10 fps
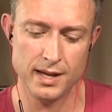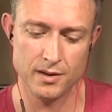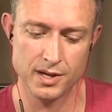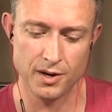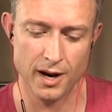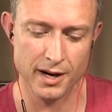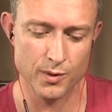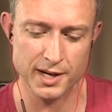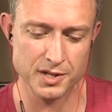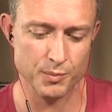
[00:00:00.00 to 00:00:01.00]
the
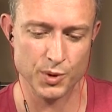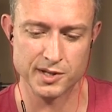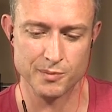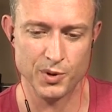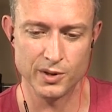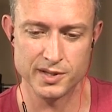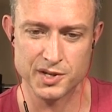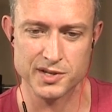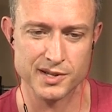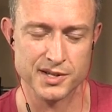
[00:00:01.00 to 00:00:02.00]
non-aggression principle is
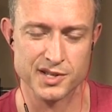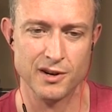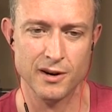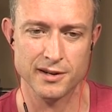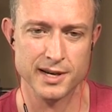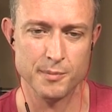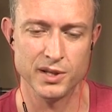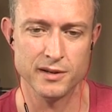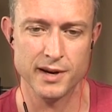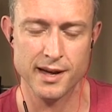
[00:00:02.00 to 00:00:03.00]
just the start, I
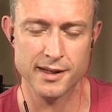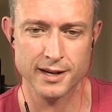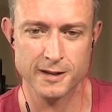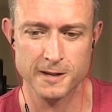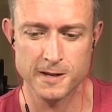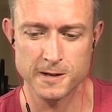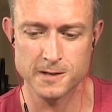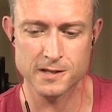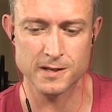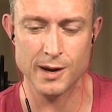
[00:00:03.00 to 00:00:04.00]
believe. I think
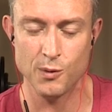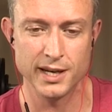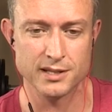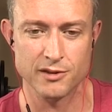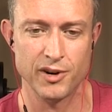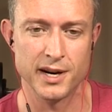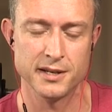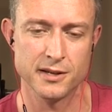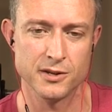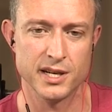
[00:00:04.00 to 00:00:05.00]
that we need to find
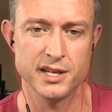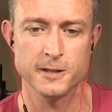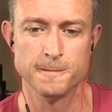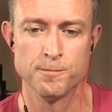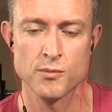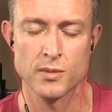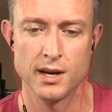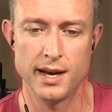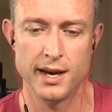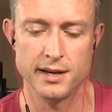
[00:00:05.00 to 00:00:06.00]
another gear,
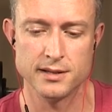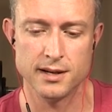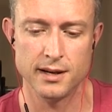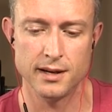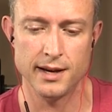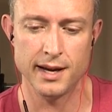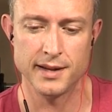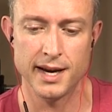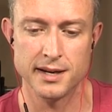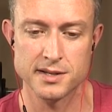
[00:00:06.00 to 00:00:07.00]
and
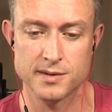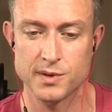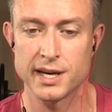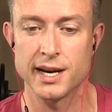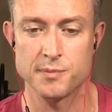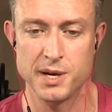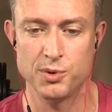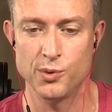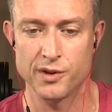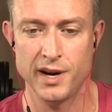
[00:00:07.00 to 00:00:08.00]
that is connect
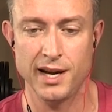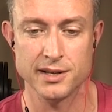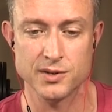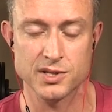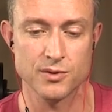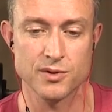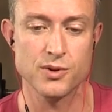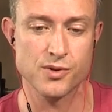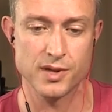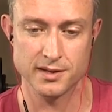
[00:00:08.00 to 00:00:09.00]
people with value. So
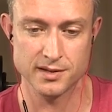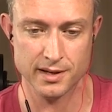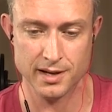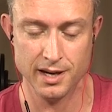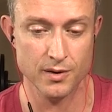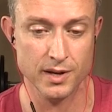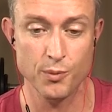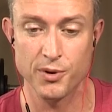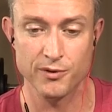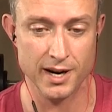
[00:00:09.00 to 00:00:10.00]
do things like, you know, you
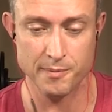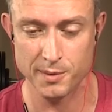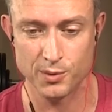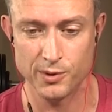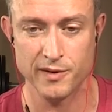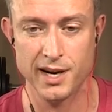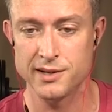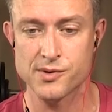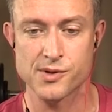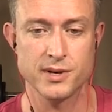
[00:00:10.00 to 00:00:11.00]
provide people with
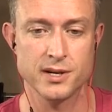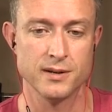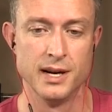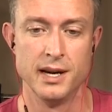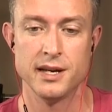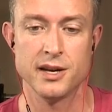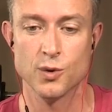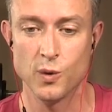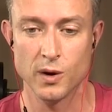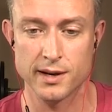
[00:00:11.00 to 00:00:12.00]
value through
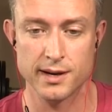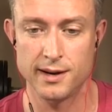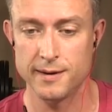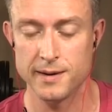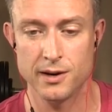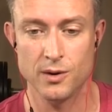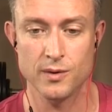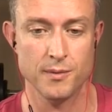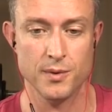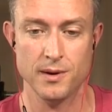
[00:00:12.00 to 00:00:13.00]
your work, you know,
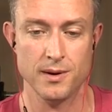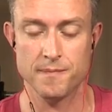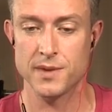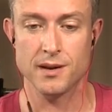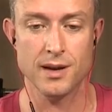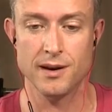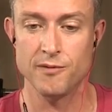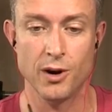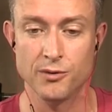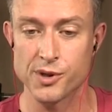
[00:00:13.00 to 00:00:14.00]
you
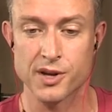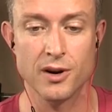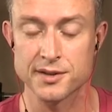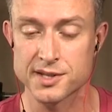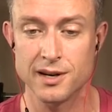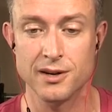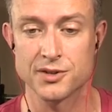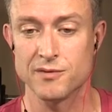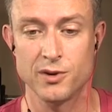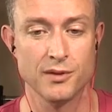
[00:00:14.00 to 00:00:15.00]
involved with Galt's
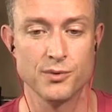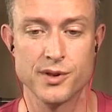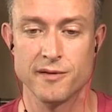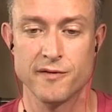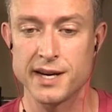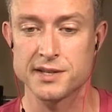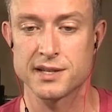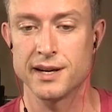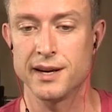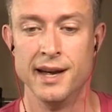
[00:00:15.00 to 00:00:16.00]
Gulch, involved with
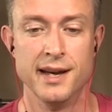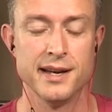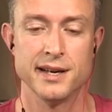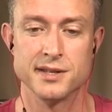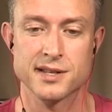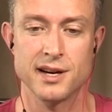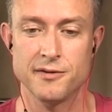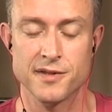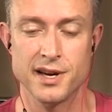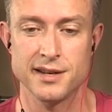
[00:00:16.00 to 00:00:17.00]
investing in
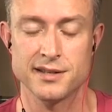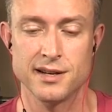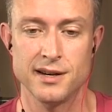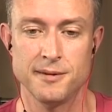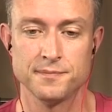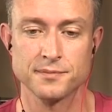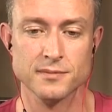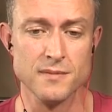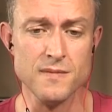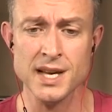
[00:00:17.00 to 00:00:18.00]
stuff that
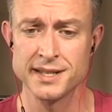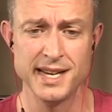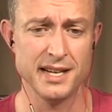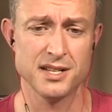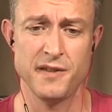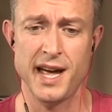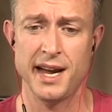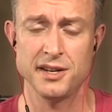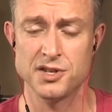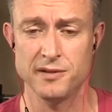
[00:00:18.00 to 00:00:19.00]
takes
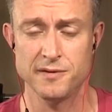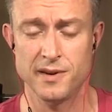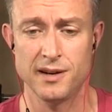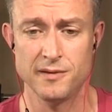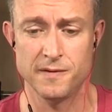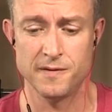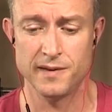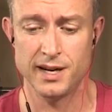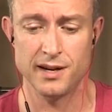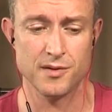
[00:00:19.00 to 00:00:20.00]
advantage of
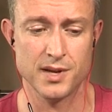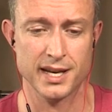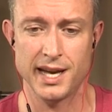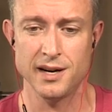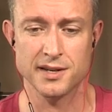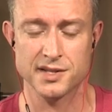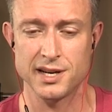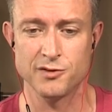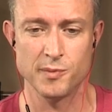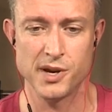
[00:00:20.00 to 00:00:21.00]
the chaos
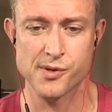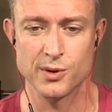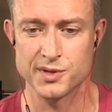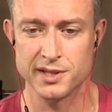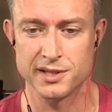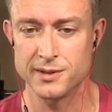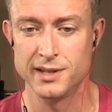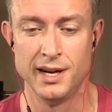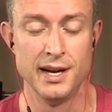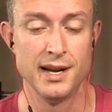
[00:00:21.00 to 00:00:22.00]
government throws into
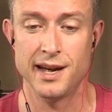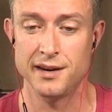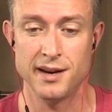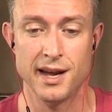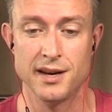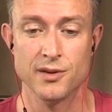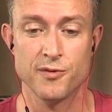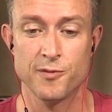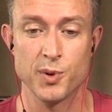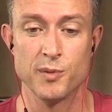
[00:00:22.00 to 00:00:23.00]
it. And
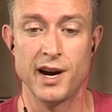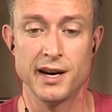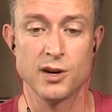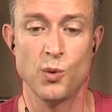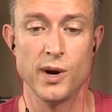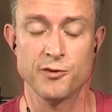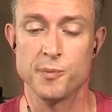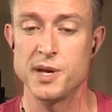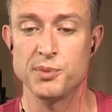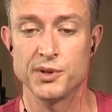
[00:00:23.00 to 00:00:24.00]
you're providing a way for
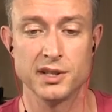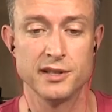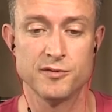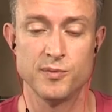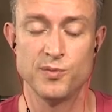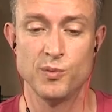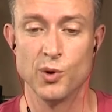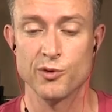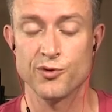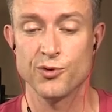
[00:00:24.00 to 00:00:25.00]
people to live
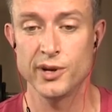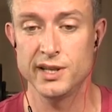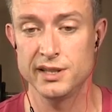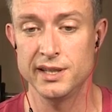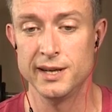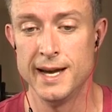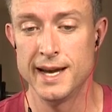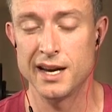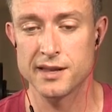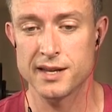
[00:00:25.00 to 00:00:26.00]
more freely.
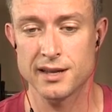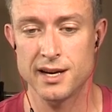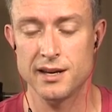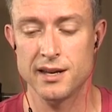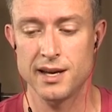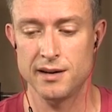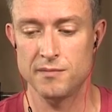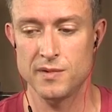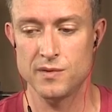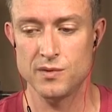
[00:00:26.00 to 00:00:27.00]
And I think
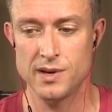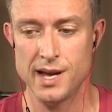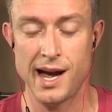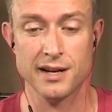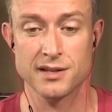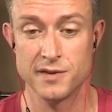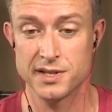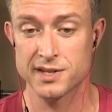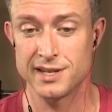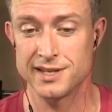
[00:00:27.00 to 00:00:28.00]
that
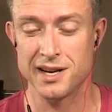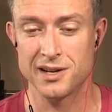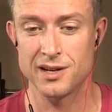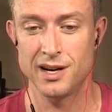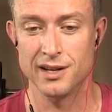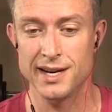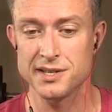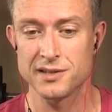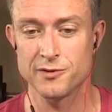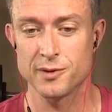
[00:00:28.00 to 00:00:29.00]
activists can take a
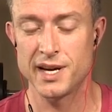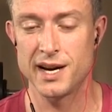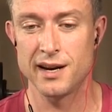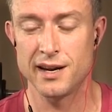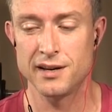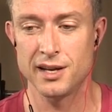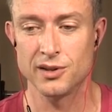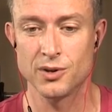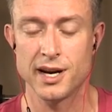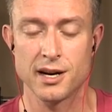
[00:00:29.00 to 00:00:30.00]
lesson from that and
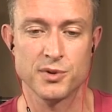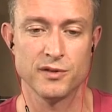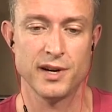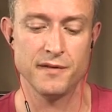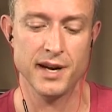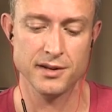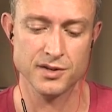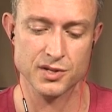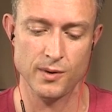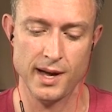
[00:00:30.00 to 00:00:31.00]
learn how to provide value.
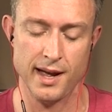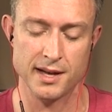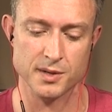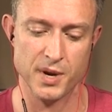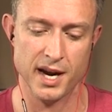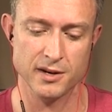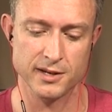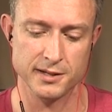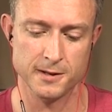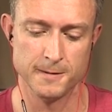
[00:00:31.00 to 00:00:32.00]
So as a
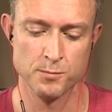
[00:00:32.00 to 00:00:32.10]
parent,